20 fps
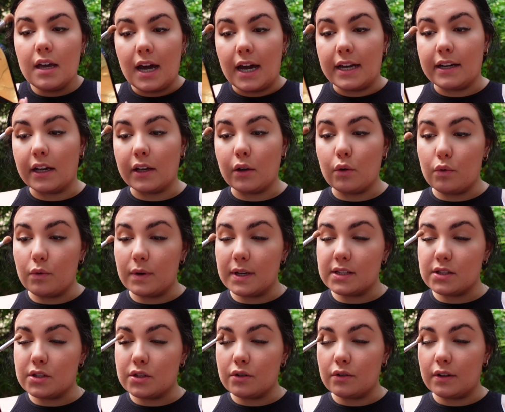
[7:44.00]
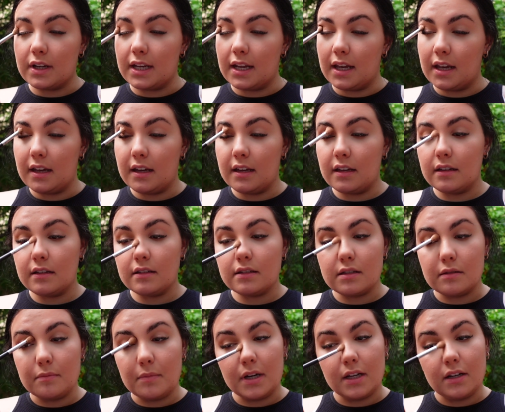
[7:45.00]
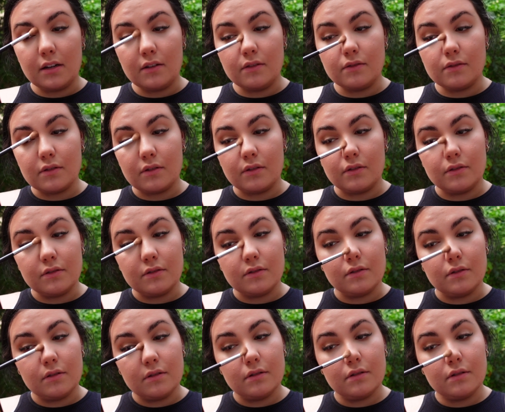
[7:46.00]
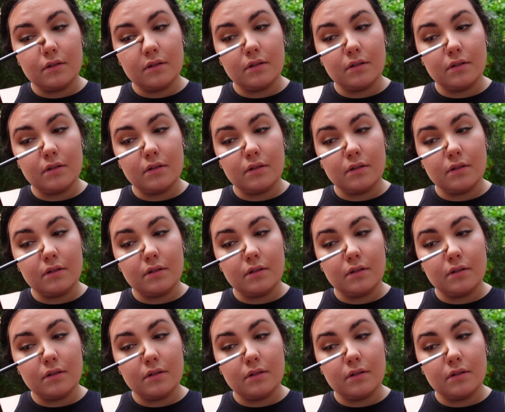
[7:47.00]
And I always join it to my nose contour.